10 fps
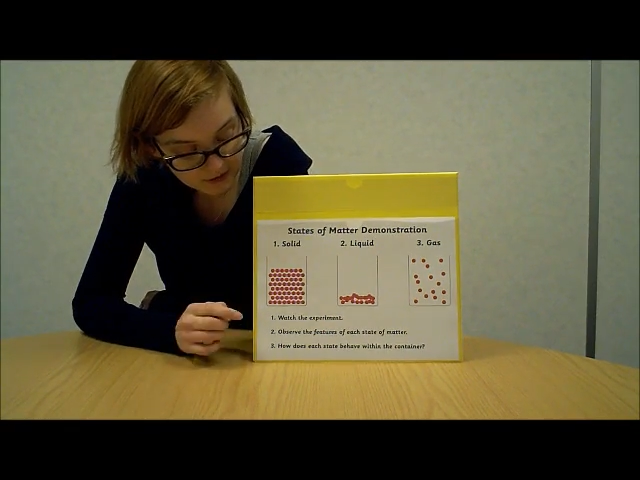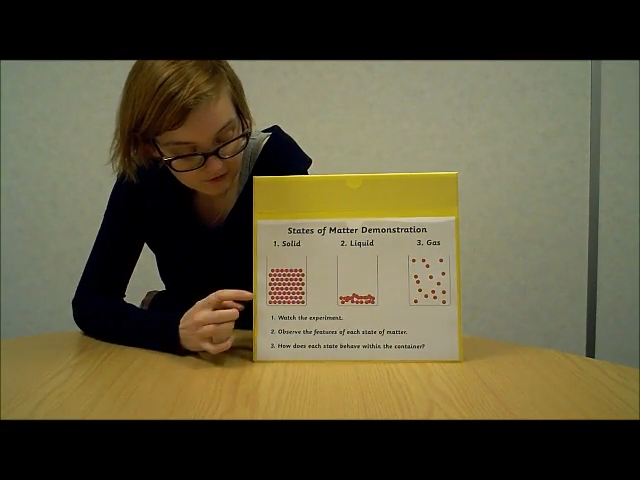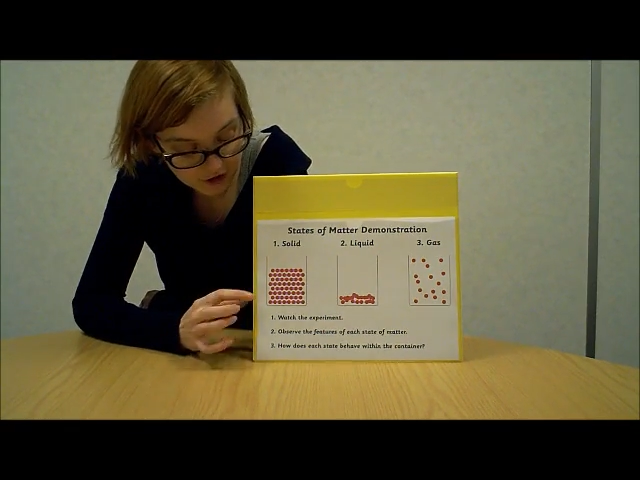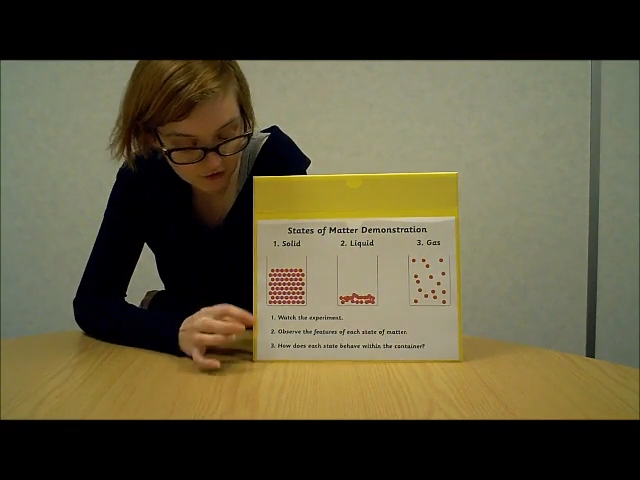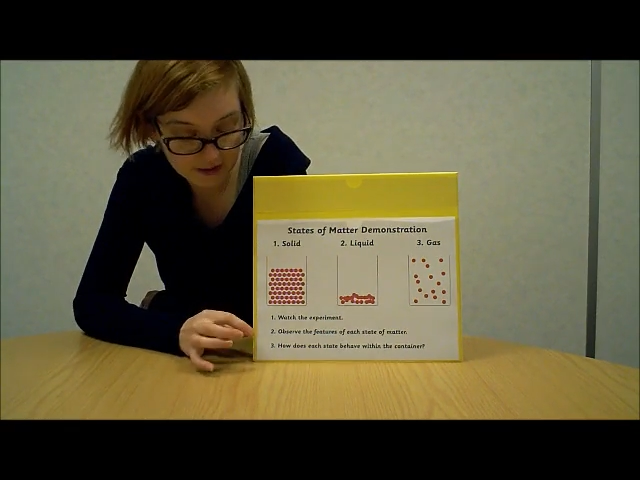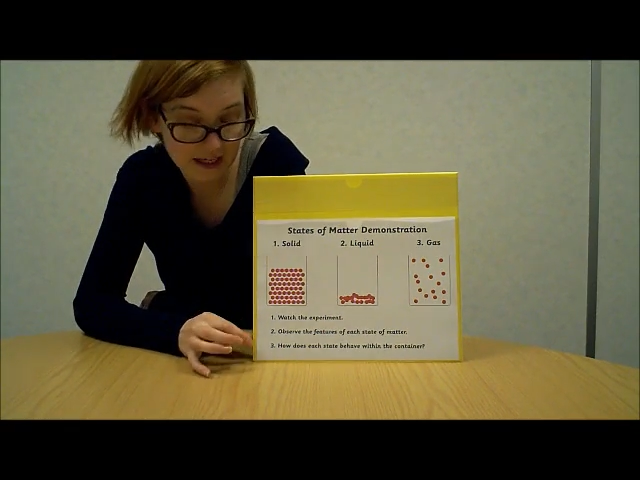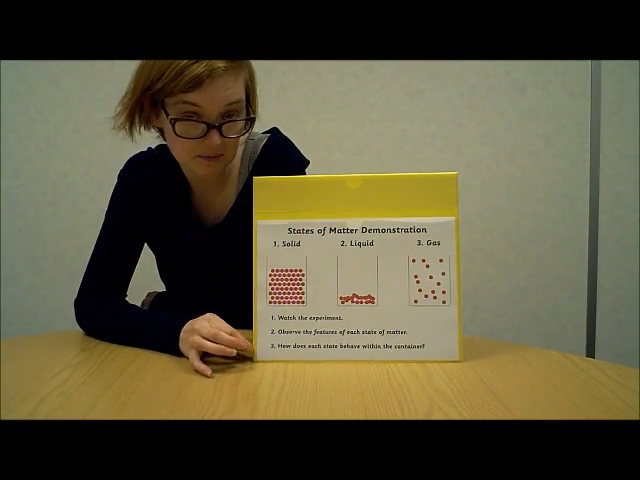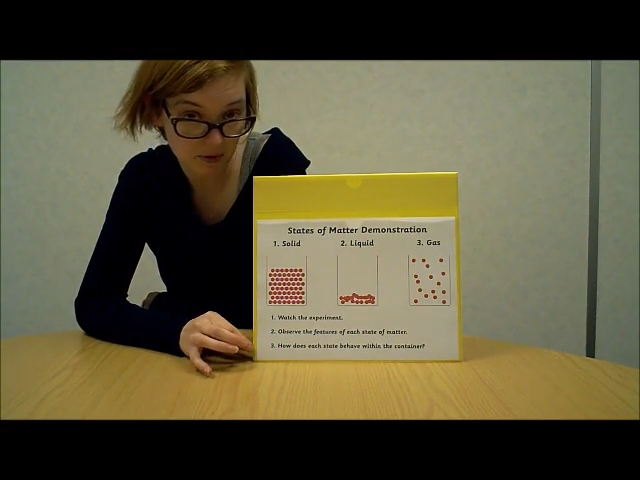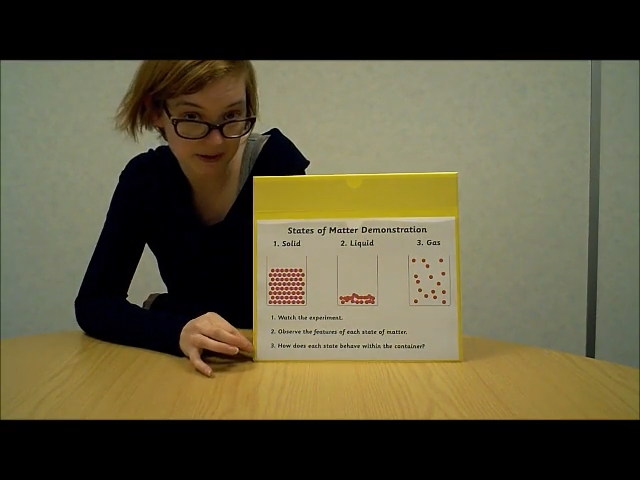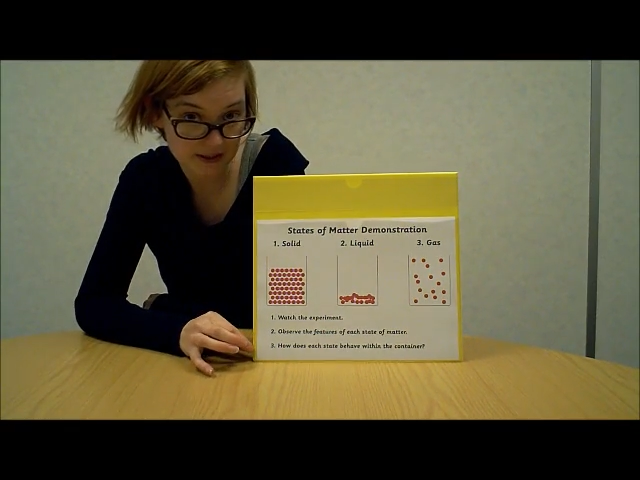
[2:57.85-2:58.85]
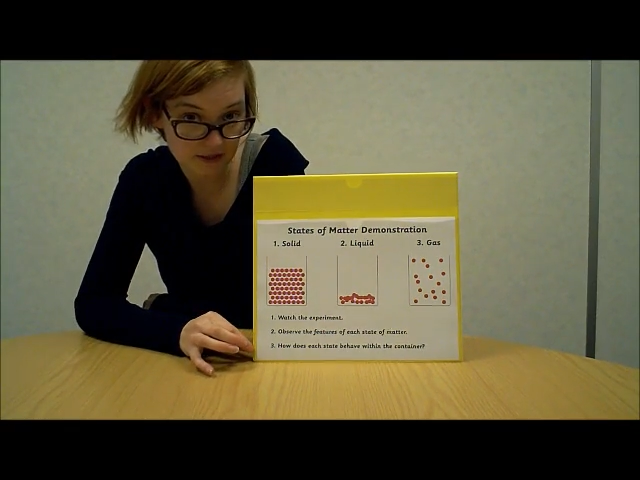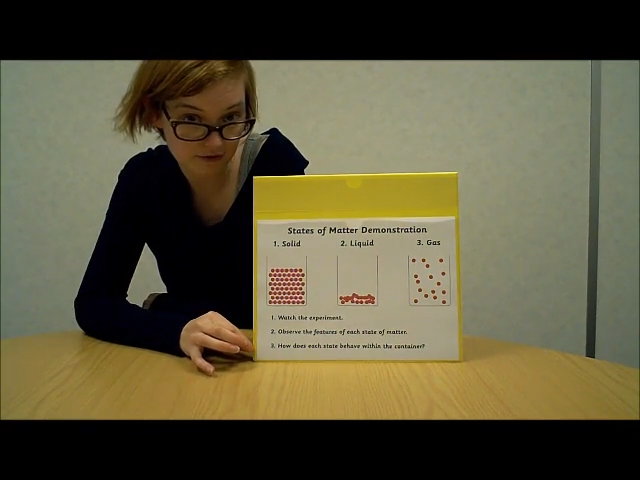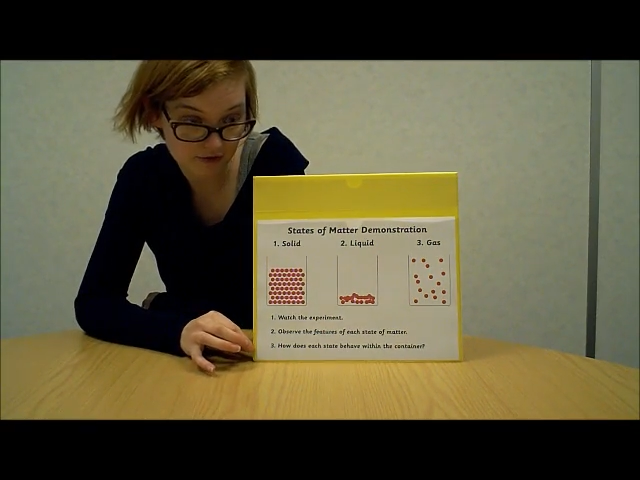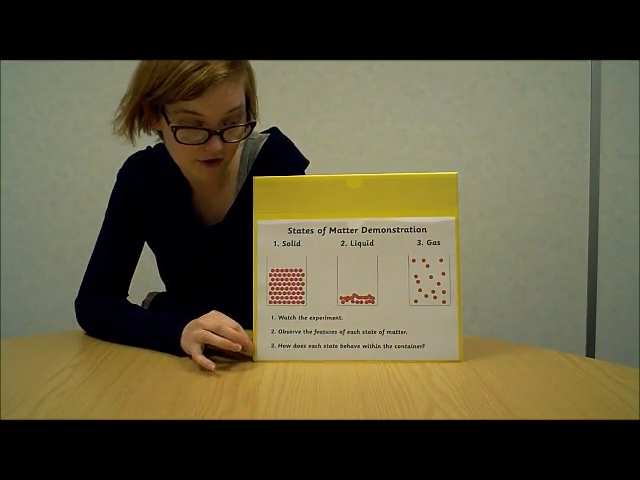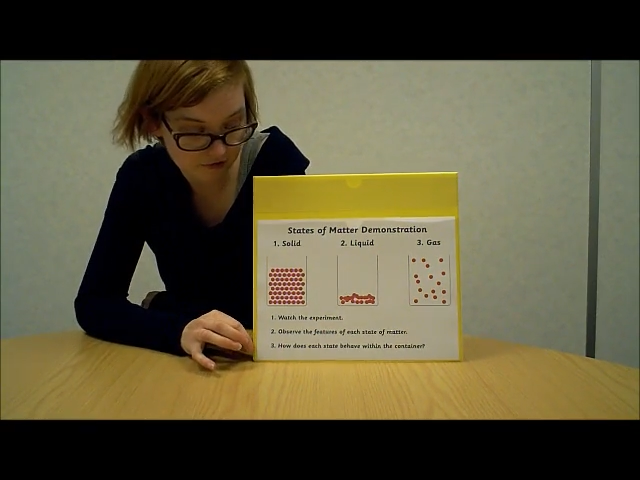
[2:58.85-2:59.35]
They've got the key points
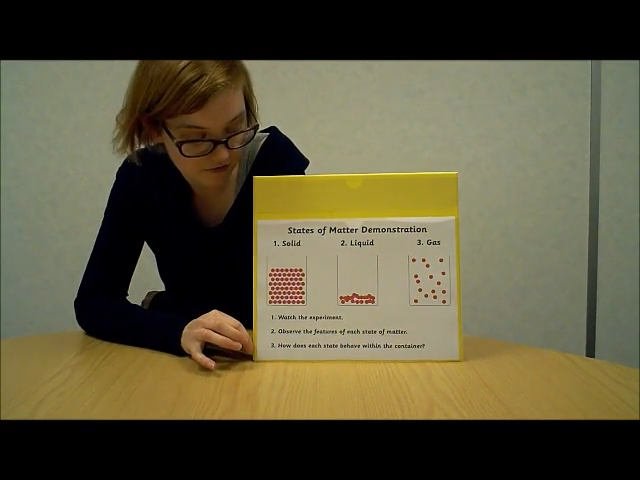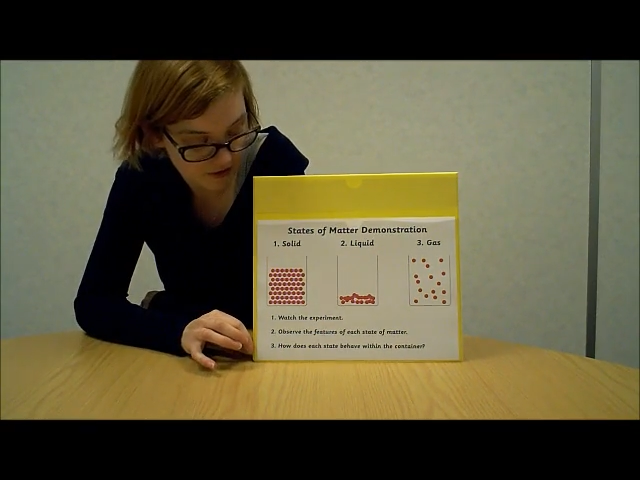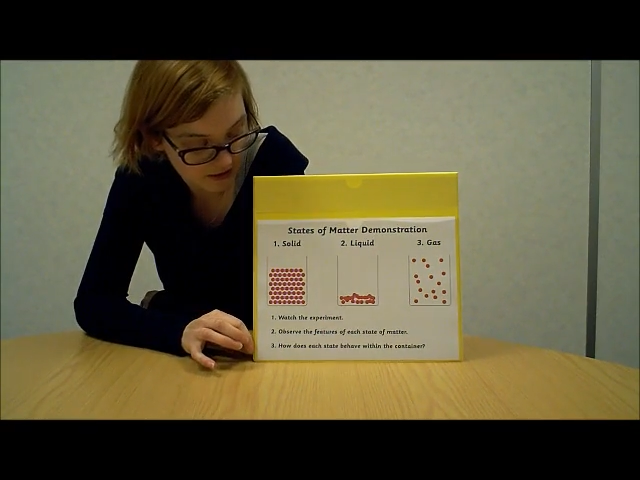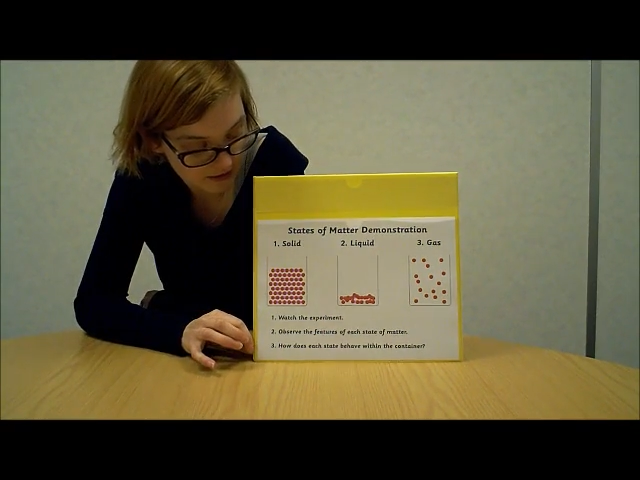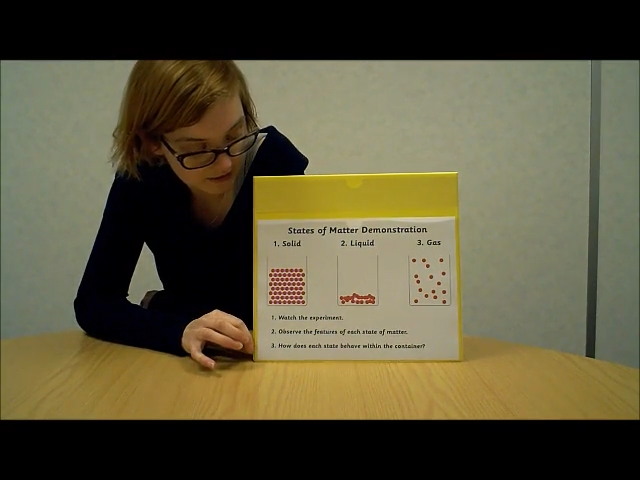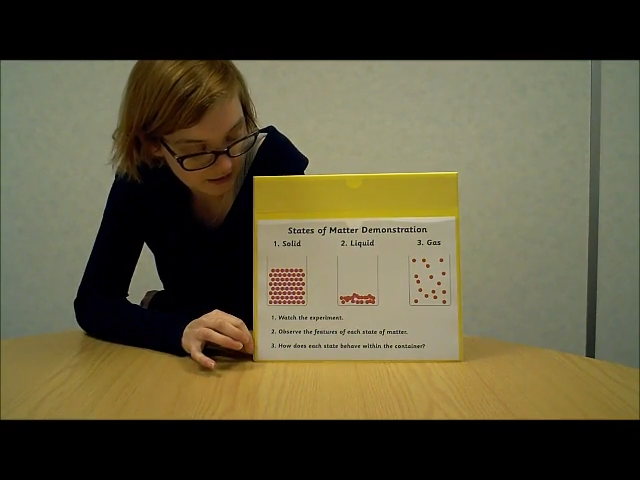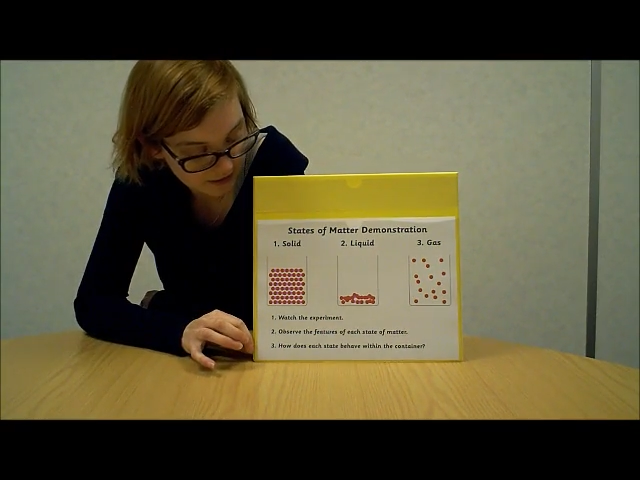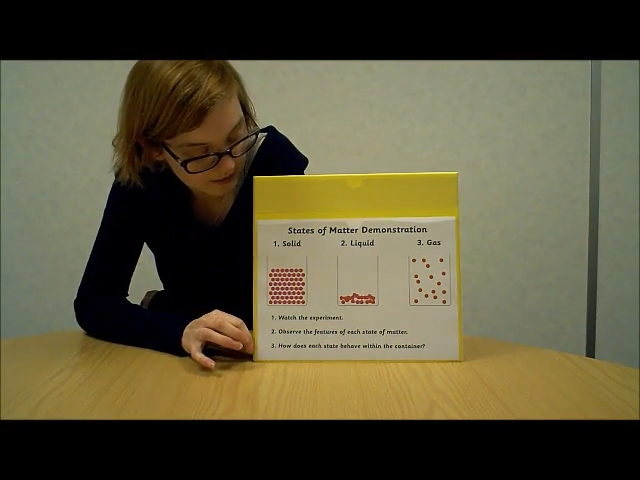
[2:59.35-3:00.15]
of the